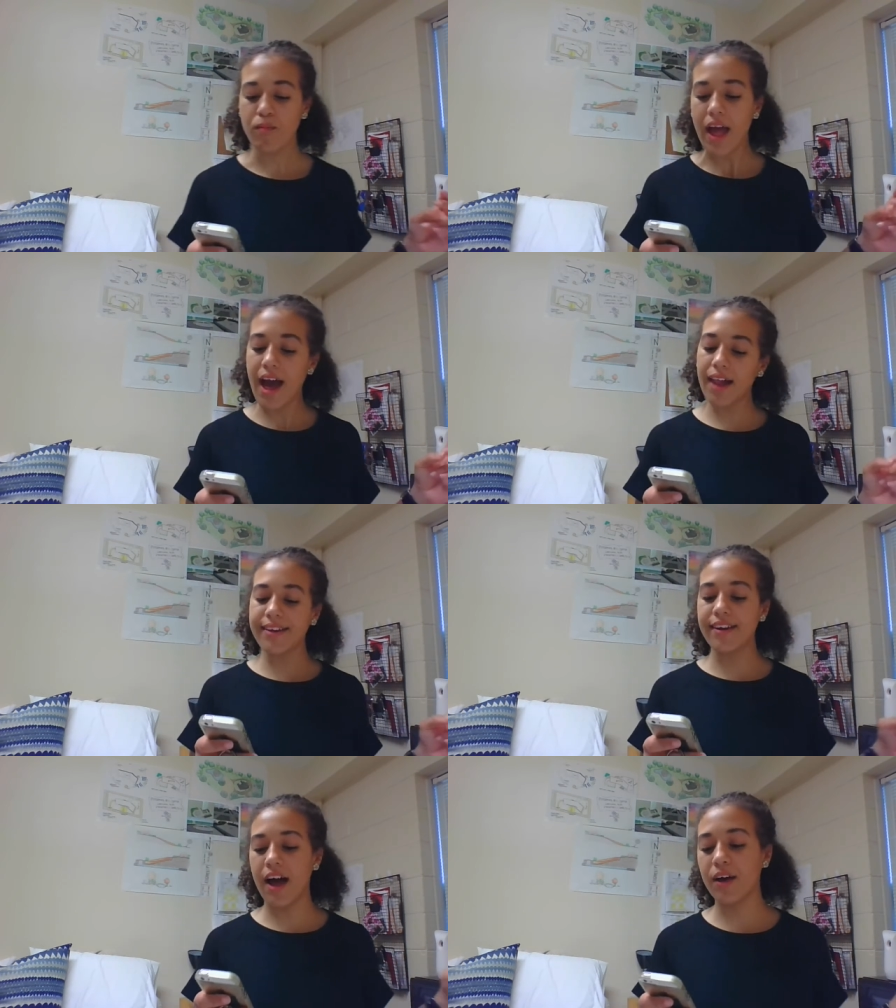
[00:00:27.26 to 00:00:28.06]
Alain
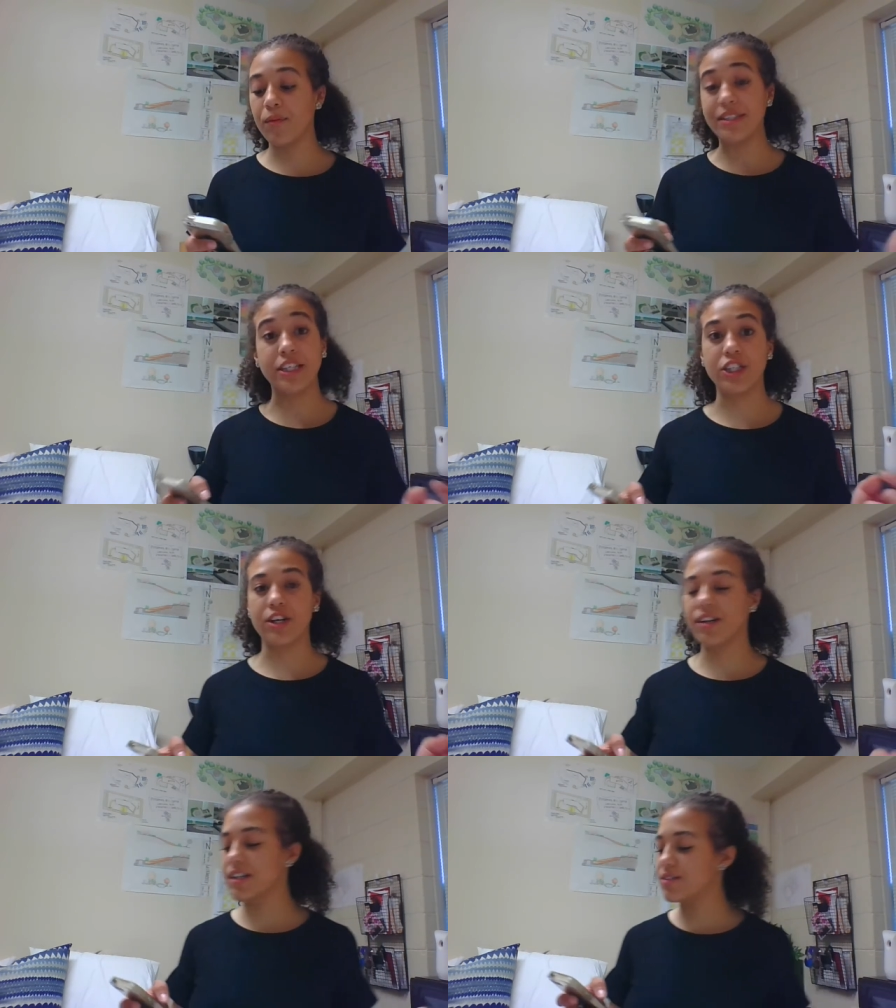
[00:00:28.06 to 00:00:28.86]
Locke was a
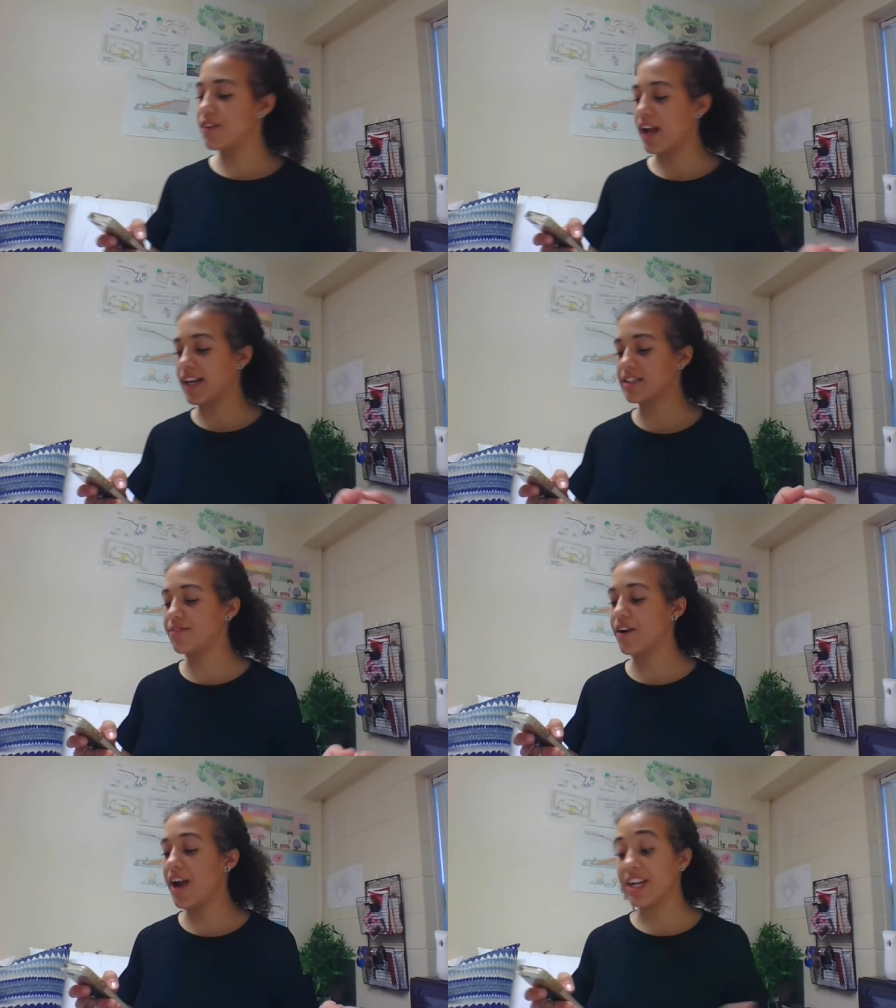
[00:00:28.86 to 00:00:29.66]
journalist,
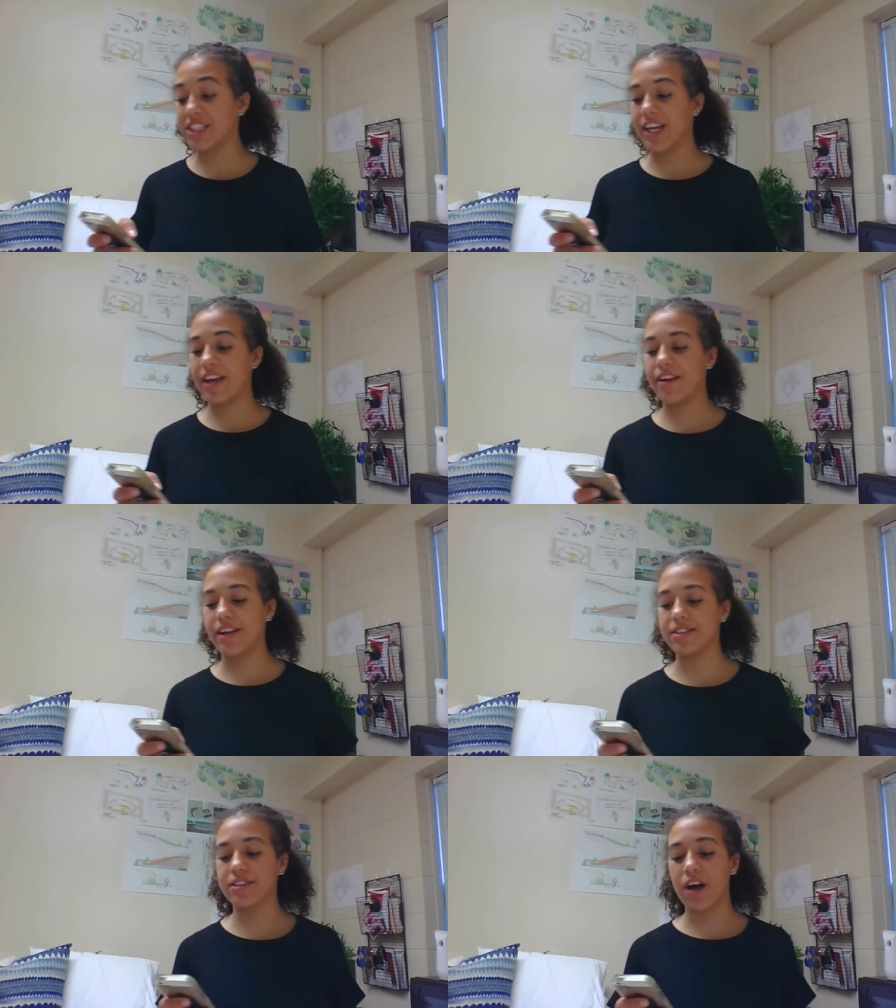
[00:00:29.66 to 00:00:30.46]
philosopher, educator,
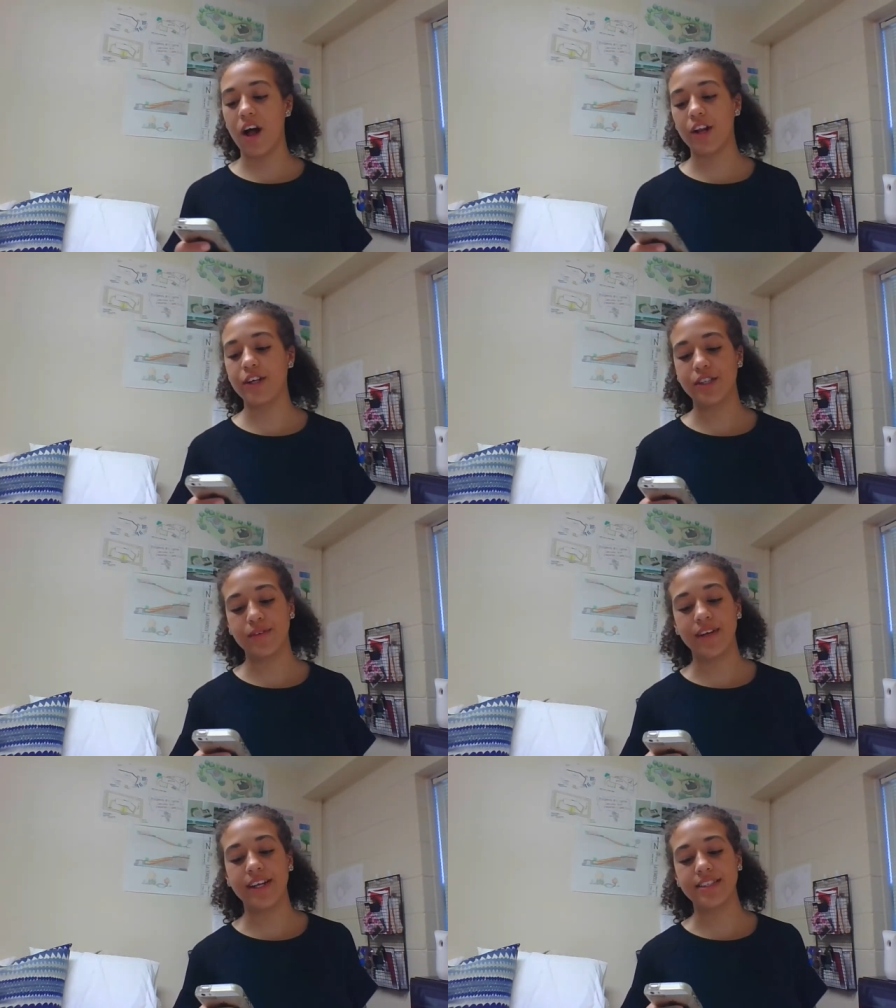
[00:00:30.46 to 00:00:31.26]
and scholar
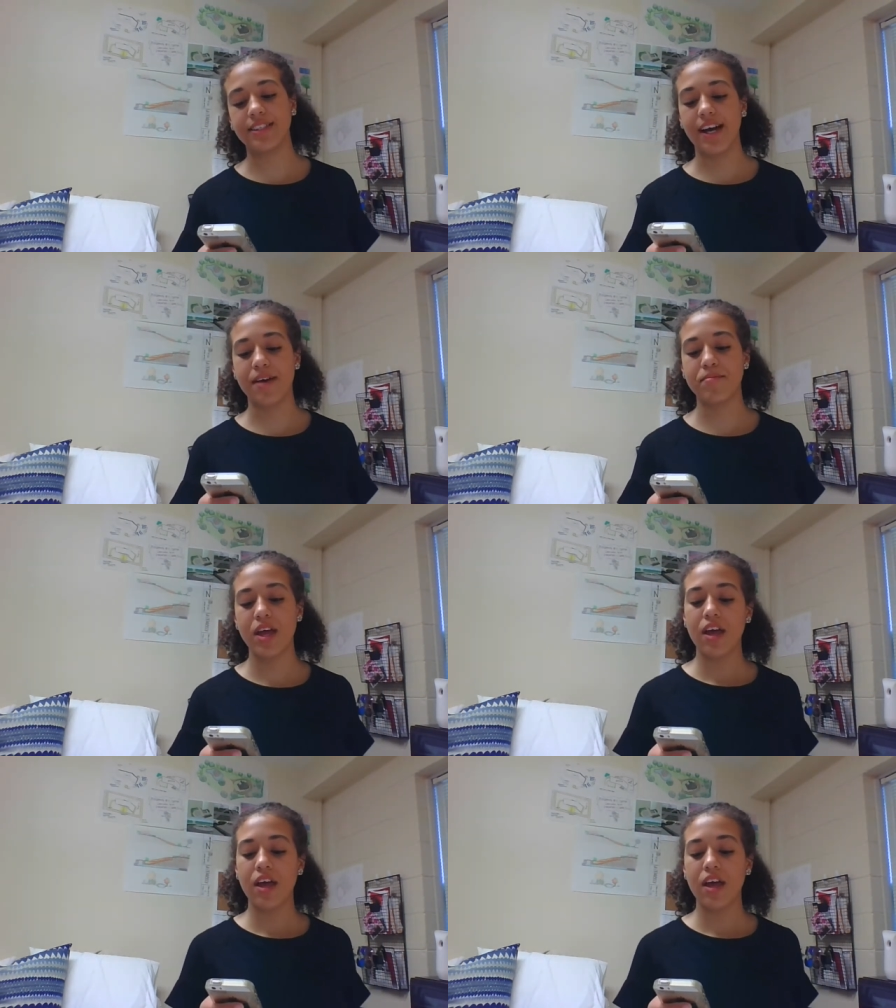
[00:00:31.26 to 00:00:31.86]
during his time.